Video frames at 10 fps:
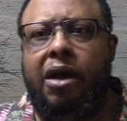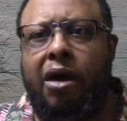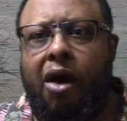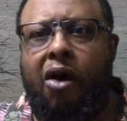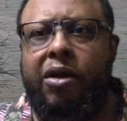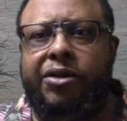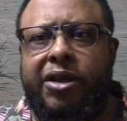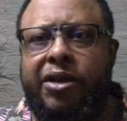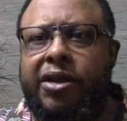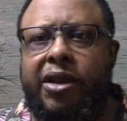Go
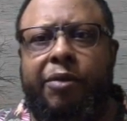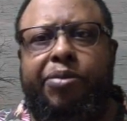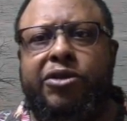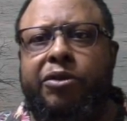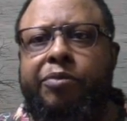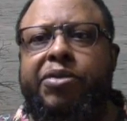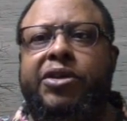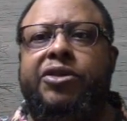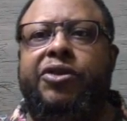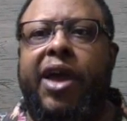put your put,
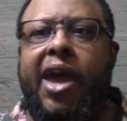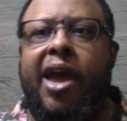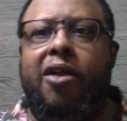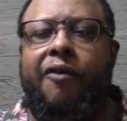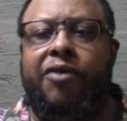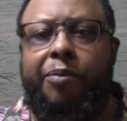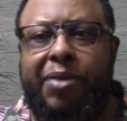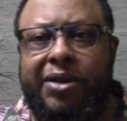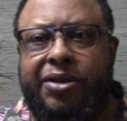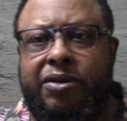get your hand off your
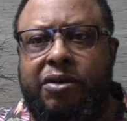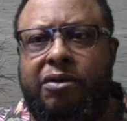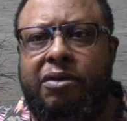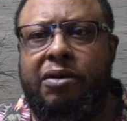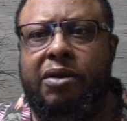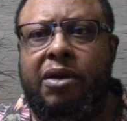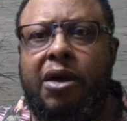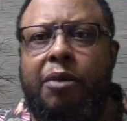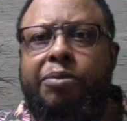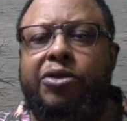pistol
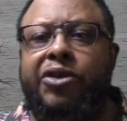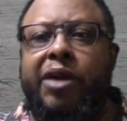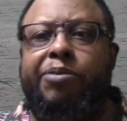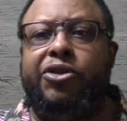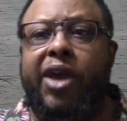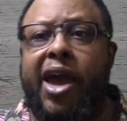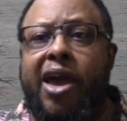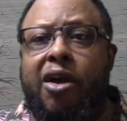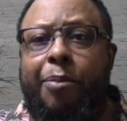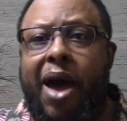Put your put your hand
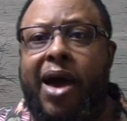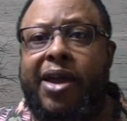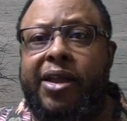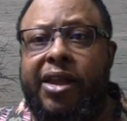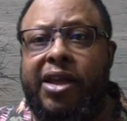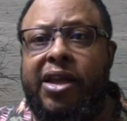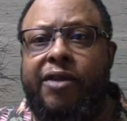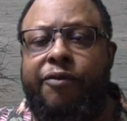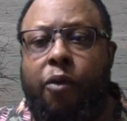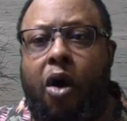in your pocket and
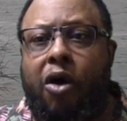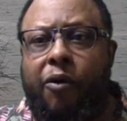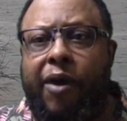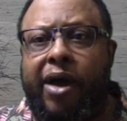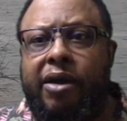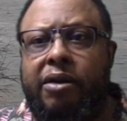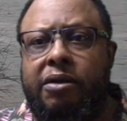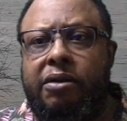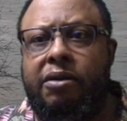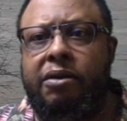leave. Walk away.
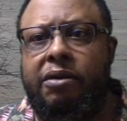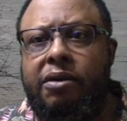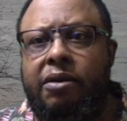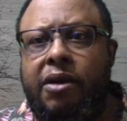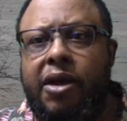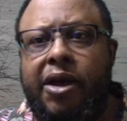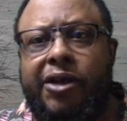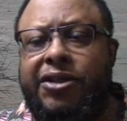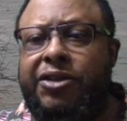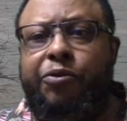
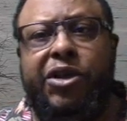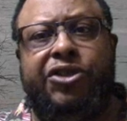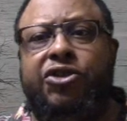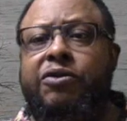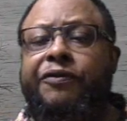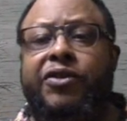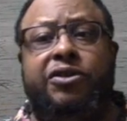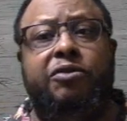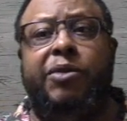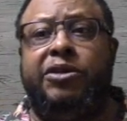Cause this we shooting for
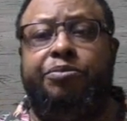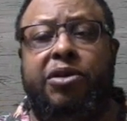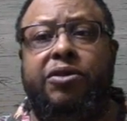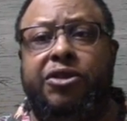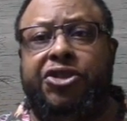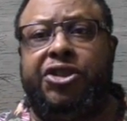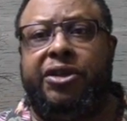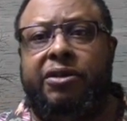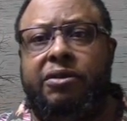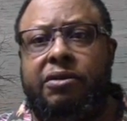too much bullshit.